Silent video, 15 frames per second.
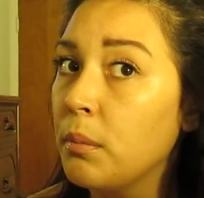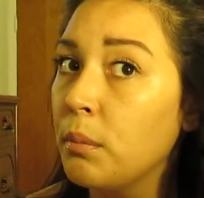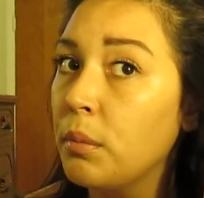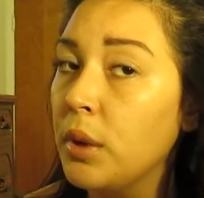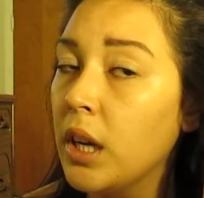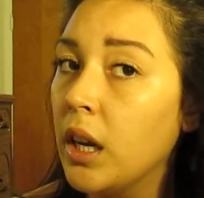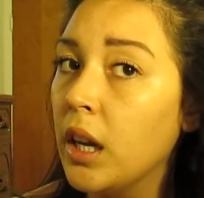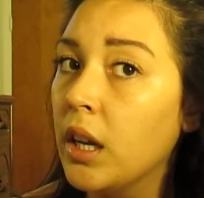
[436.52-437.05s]

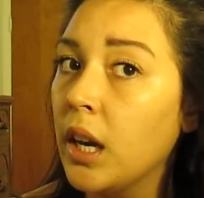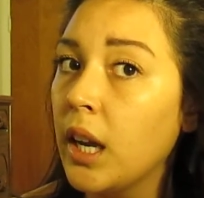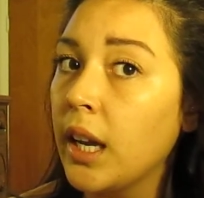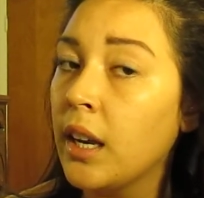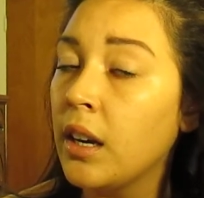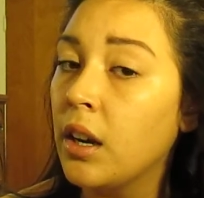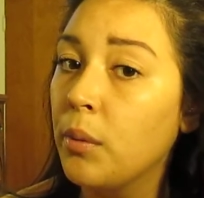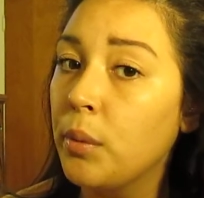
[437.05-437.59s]
But I
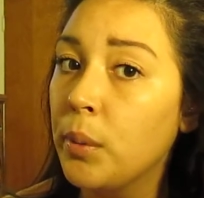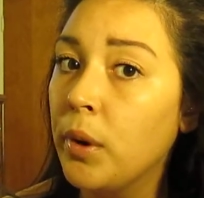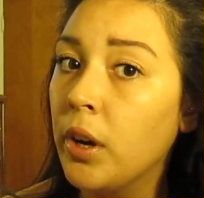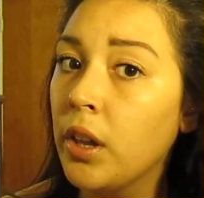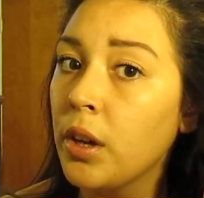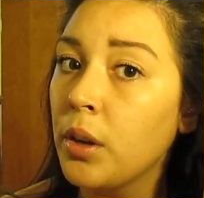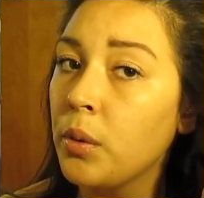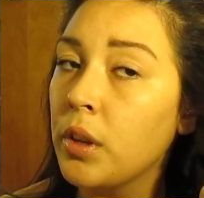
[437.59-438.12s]
cannot be
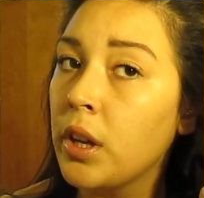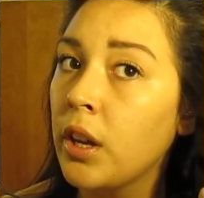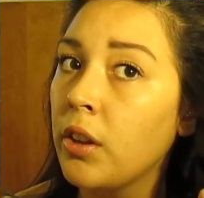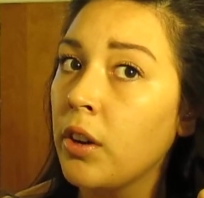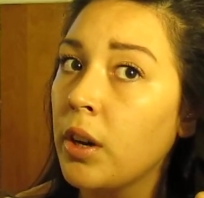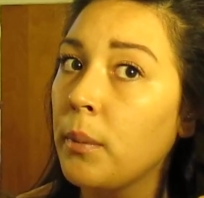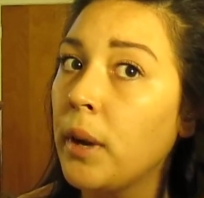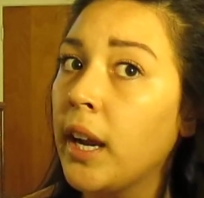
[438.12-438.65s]
bothered with
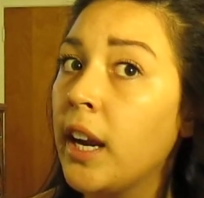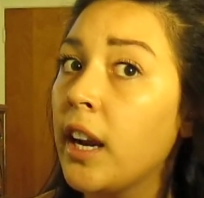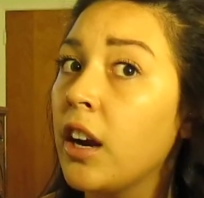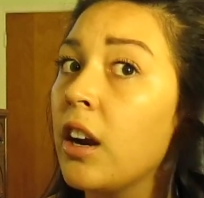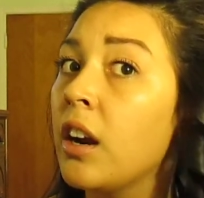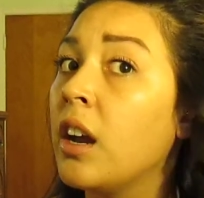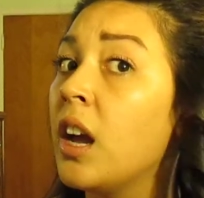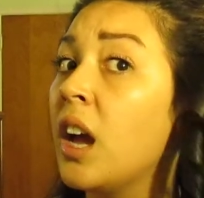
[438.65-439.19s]
coloring my
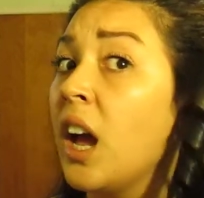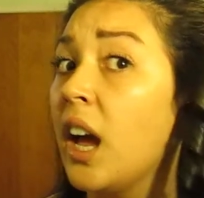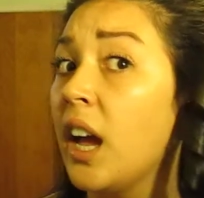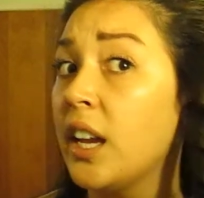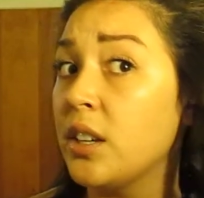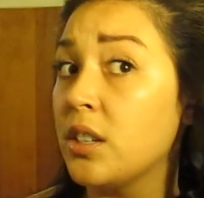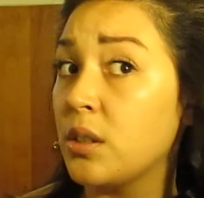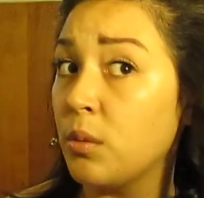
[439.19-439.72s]
hair. I
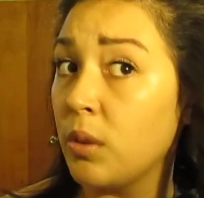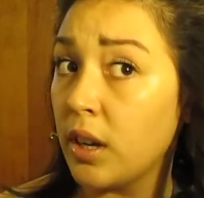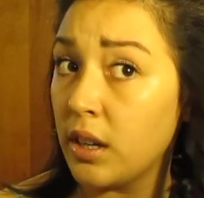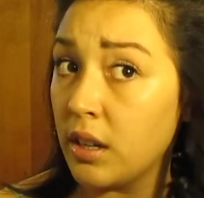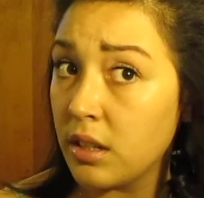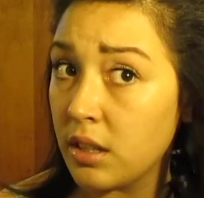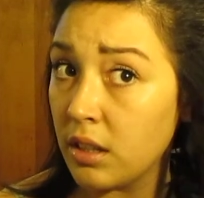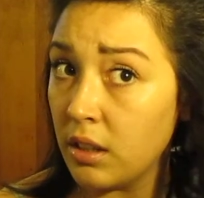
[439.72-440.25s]
used to work in
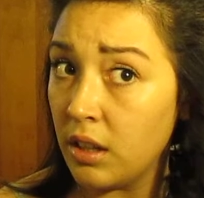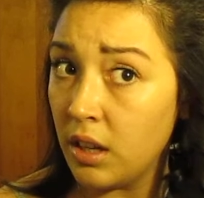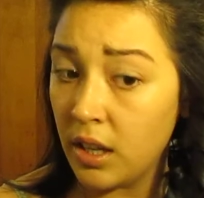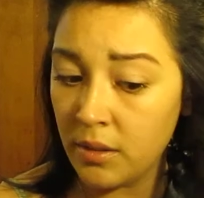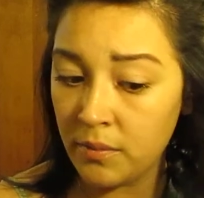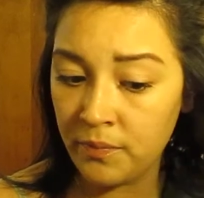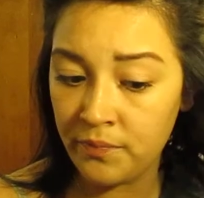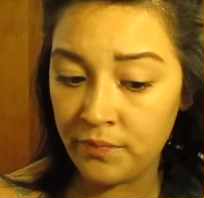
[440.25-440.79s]
a
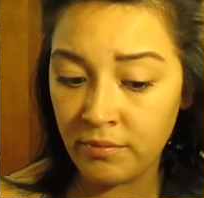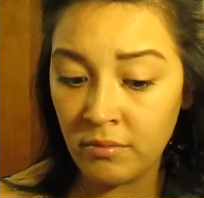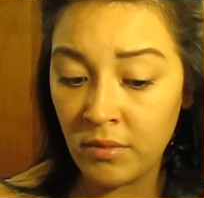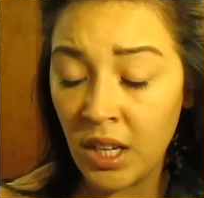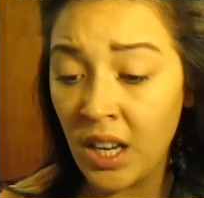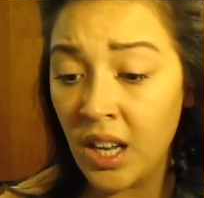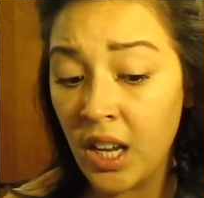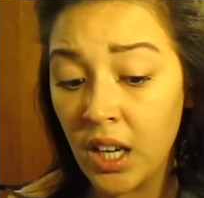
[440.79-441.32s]
salon,
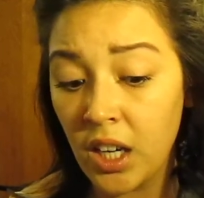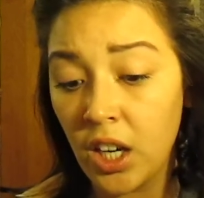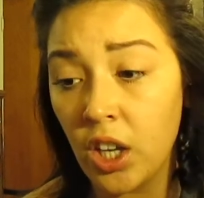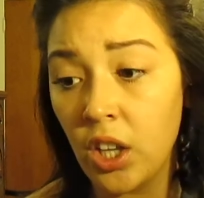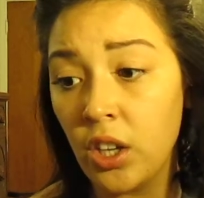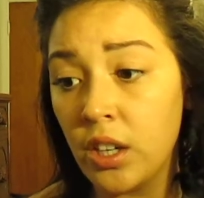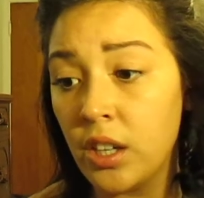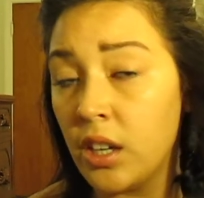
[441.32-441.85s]

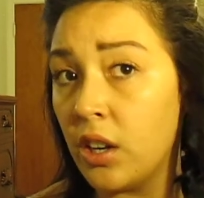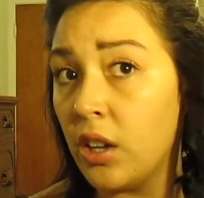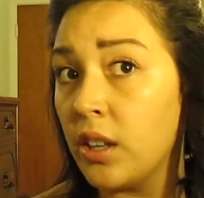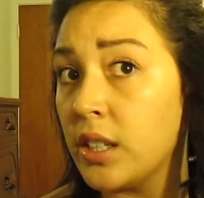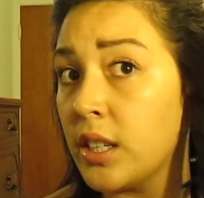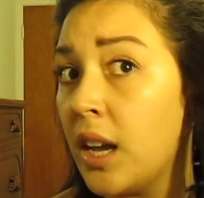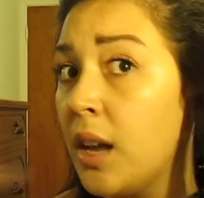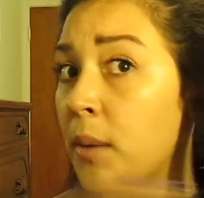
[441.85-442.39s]
colored it all the
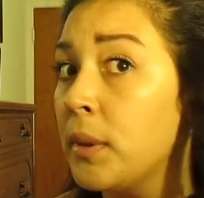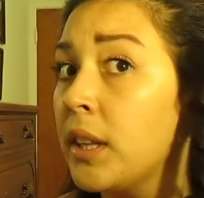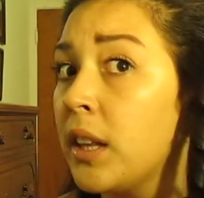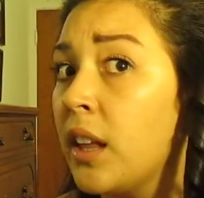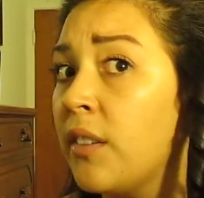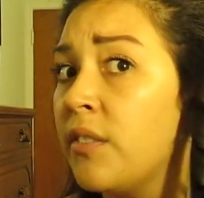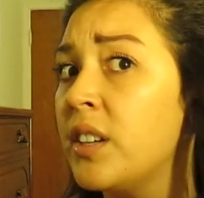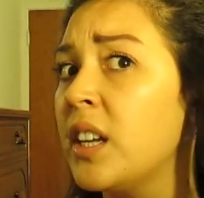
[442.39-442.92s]
time and
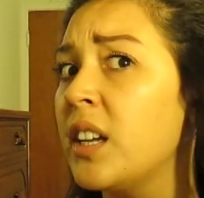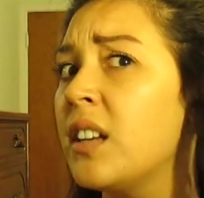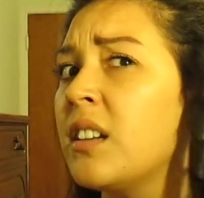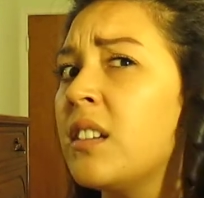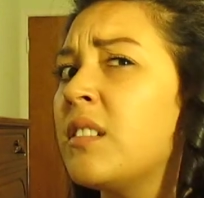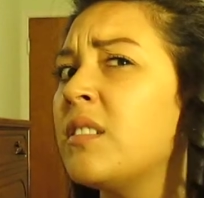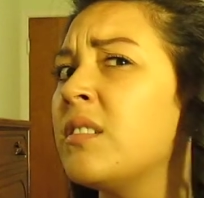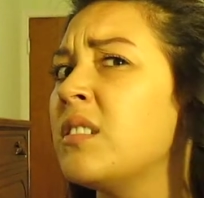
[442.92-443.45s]
loved
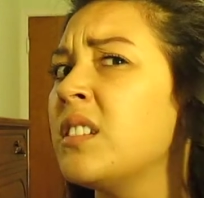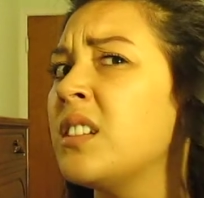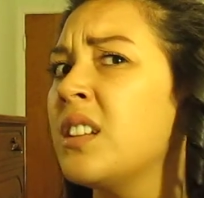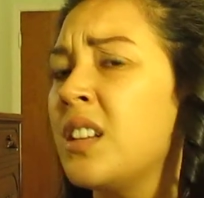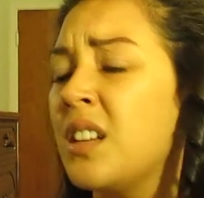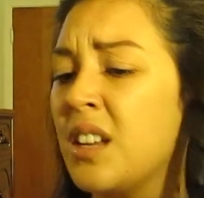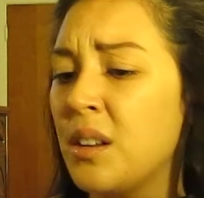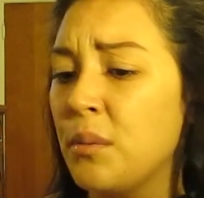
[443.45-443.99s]
it.
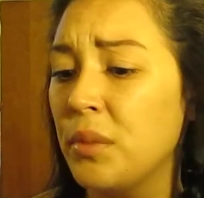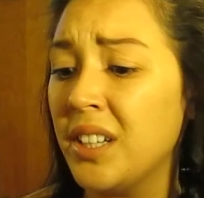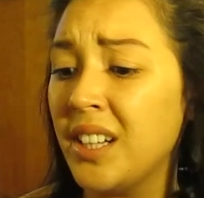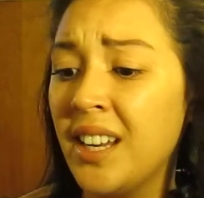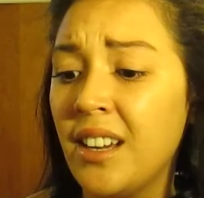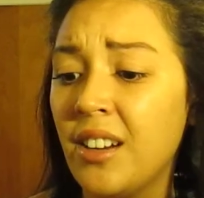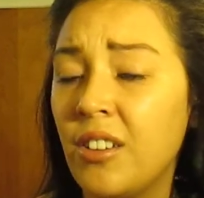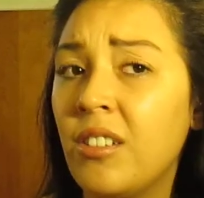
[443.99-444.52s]
But
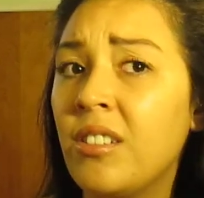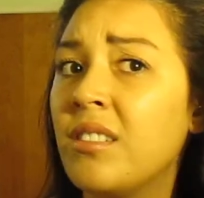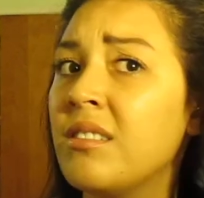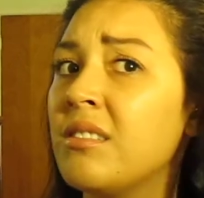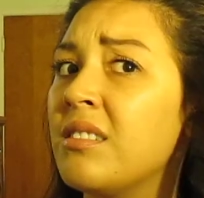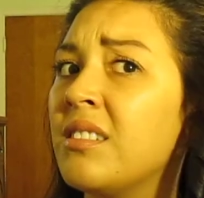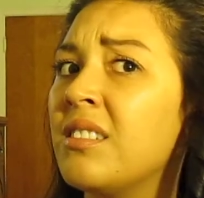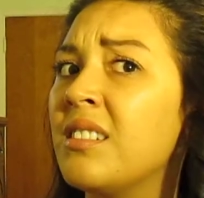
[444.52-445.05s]
now
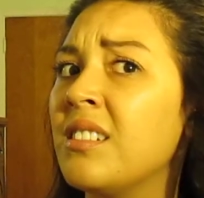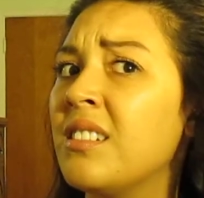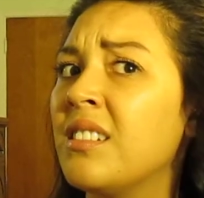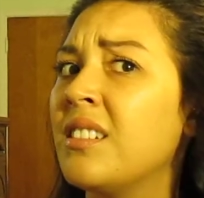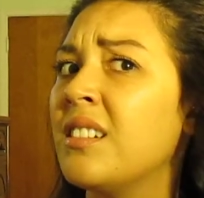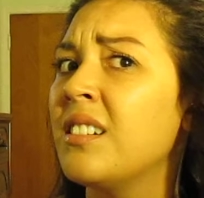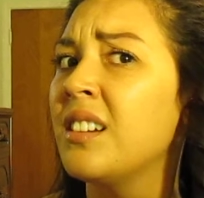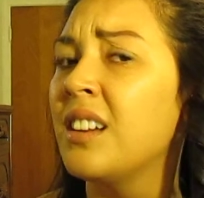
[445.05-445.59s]

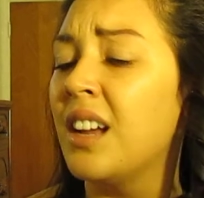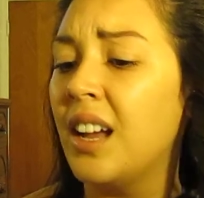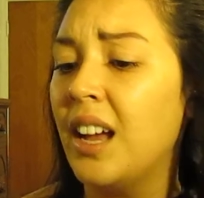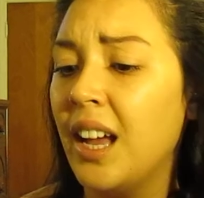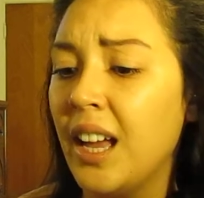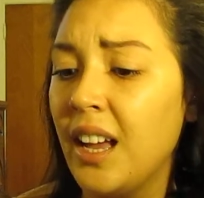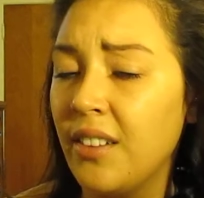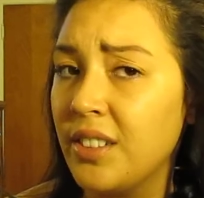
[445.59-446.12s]

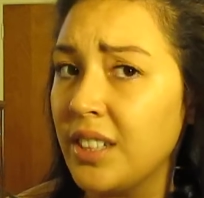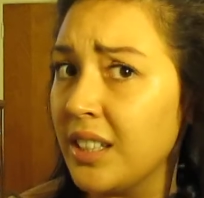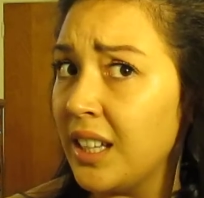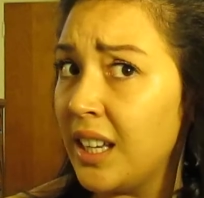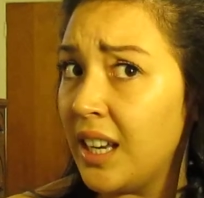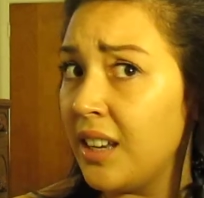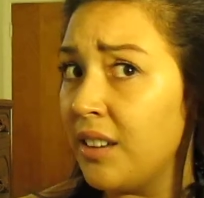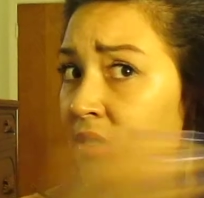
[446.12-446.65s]
I have to
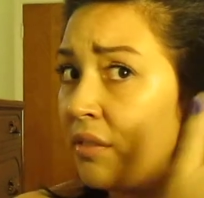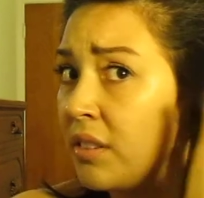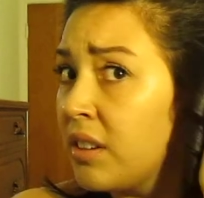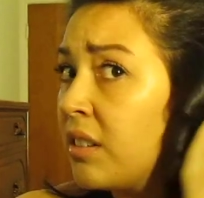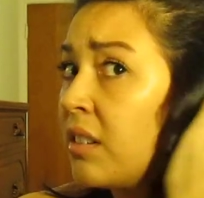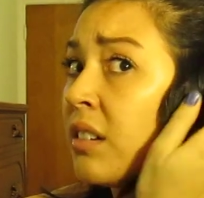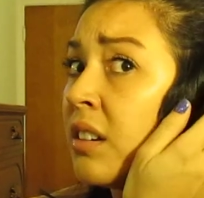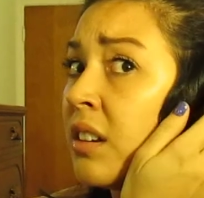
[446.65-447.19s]
leave
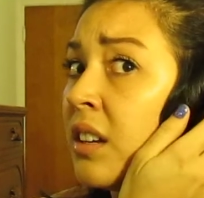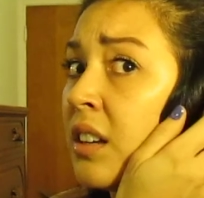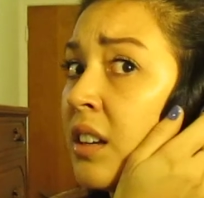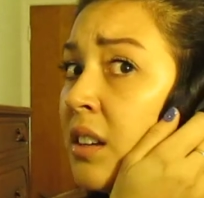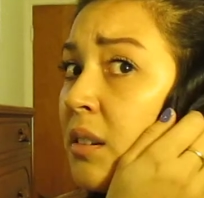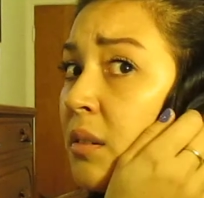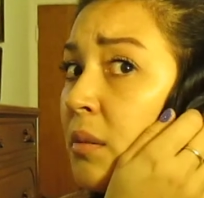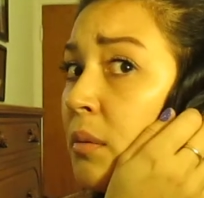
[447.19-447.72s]

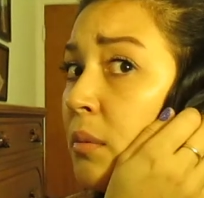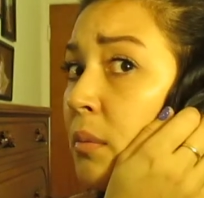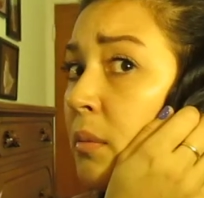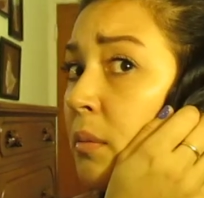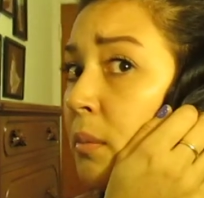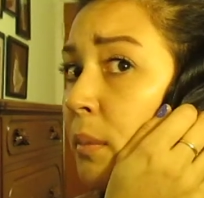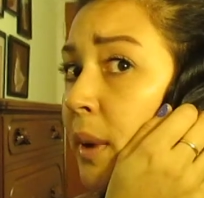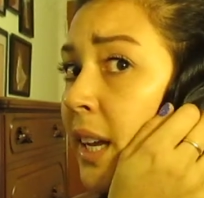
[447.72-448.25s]

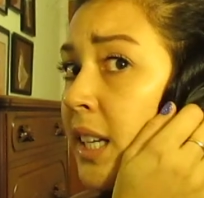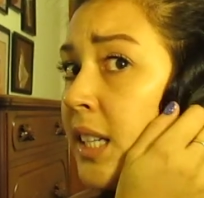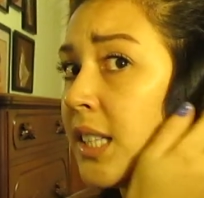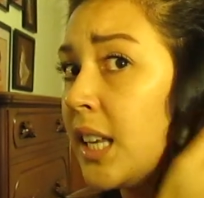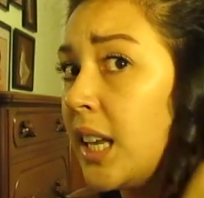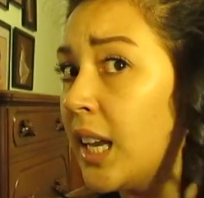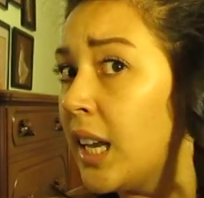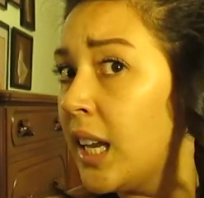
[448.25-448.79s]

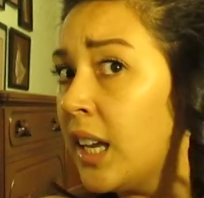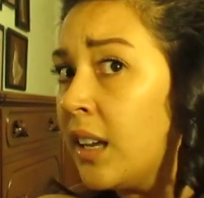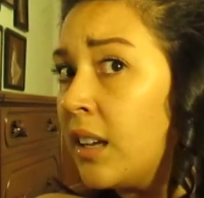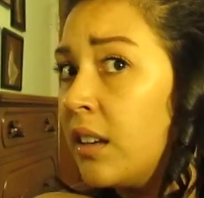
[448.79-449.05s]
Macy,